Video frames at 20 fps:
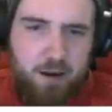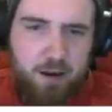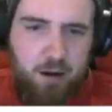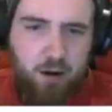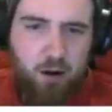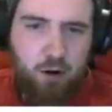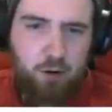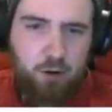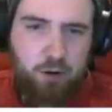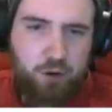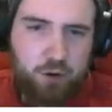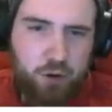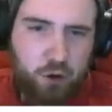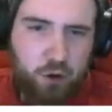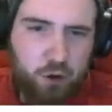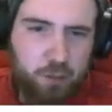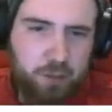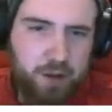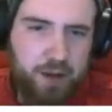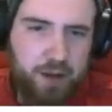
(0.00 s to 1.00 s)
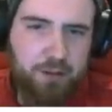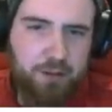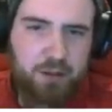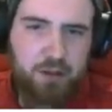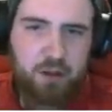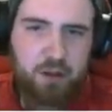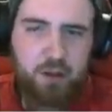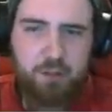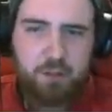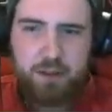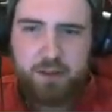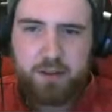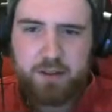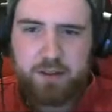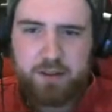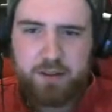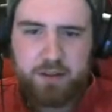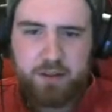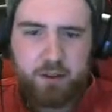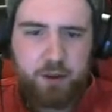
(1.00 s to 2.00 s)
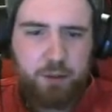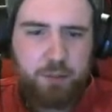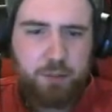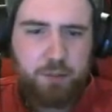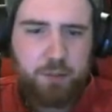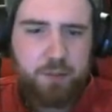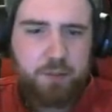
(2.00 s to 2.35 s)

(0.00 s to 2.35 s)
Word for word: Oh, 2 baby zombies. Nope.